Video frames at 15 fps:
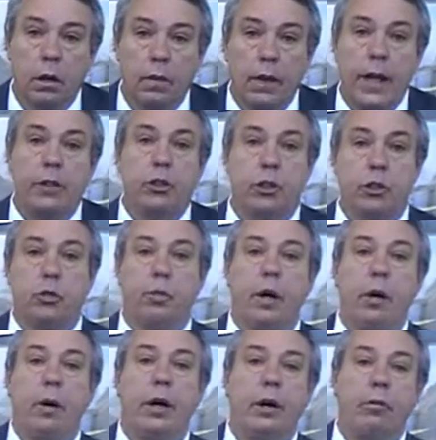That's the
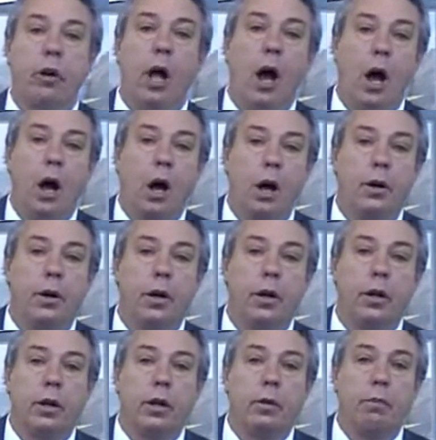Spirit of God
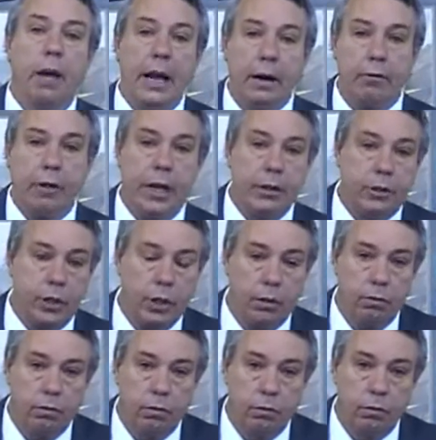manifesting.
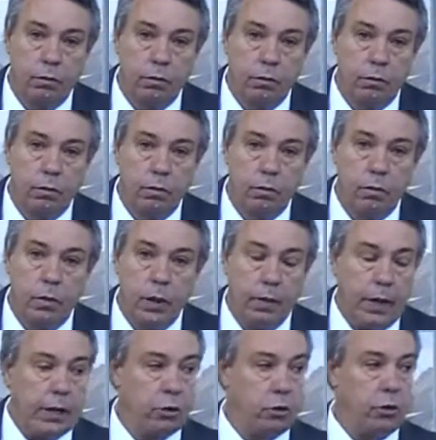
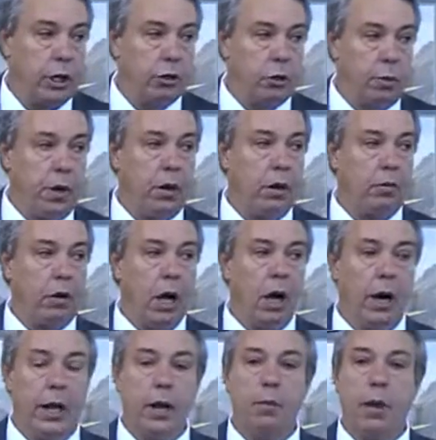That's the Spirit of
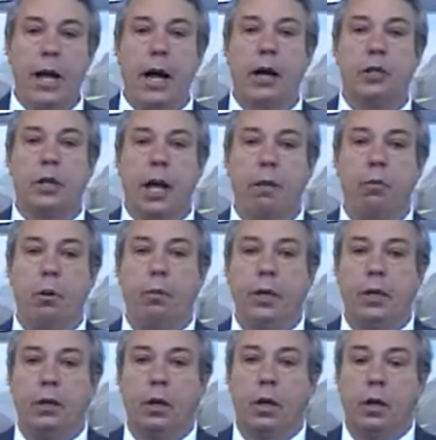God in me. I just happen to
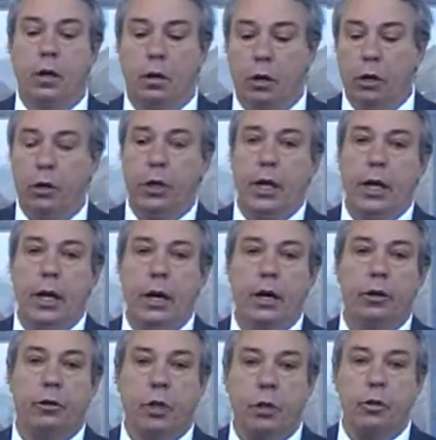be hooked in
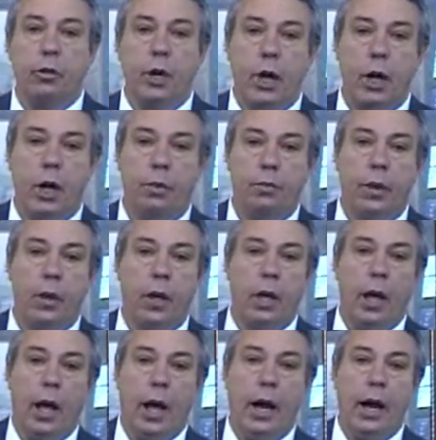and tuned up,
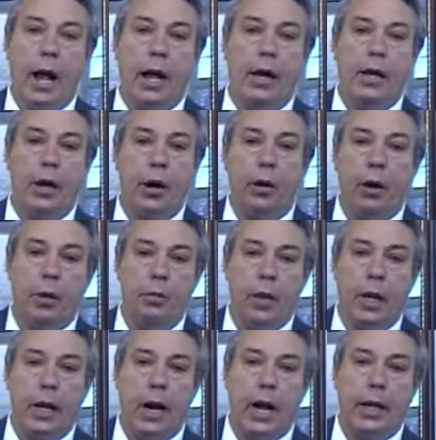and I hear Him
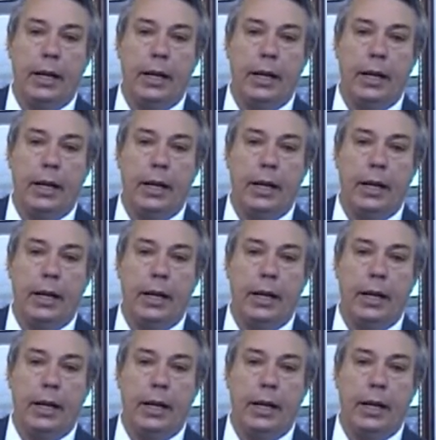and I